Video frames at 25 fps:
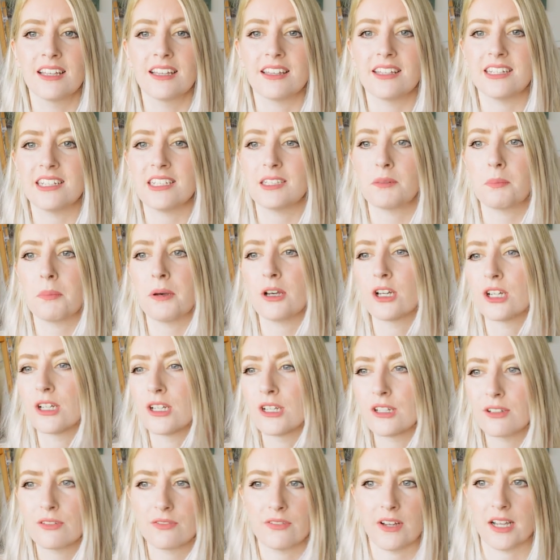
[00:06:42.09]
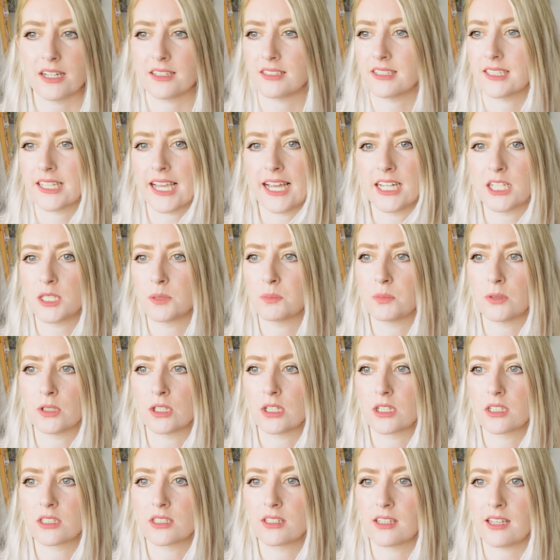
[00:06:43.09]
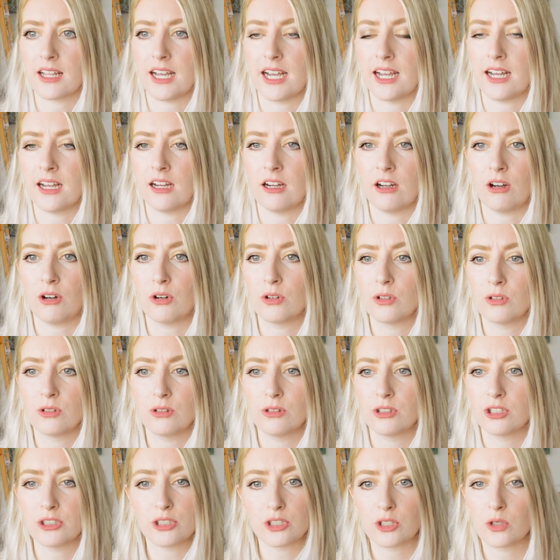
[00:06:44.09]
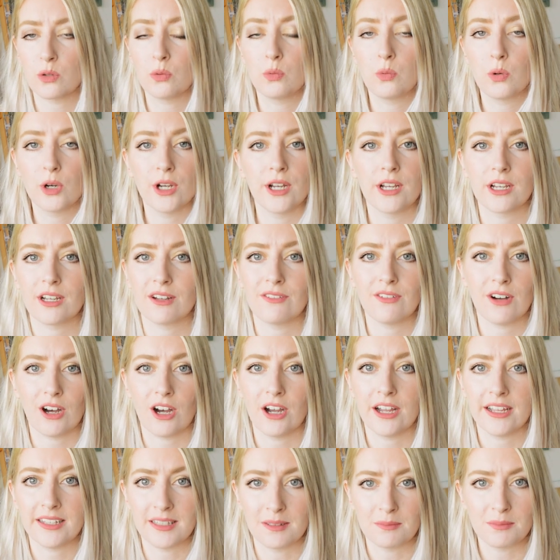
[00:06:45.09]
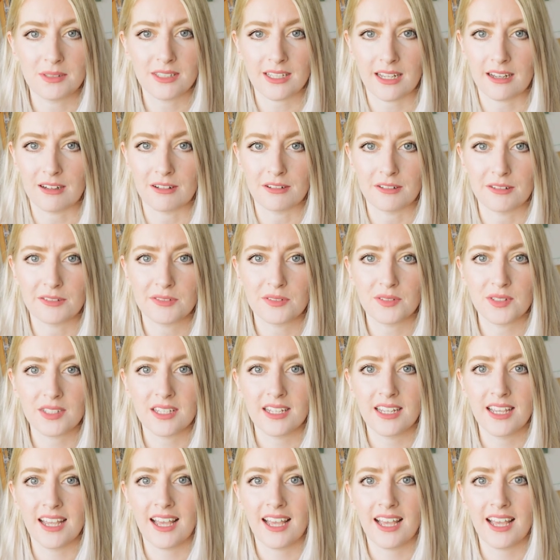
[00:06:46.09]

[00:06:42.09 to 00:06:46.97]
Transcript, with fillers: these perfect sketchbooks that are just a work of art in themselves.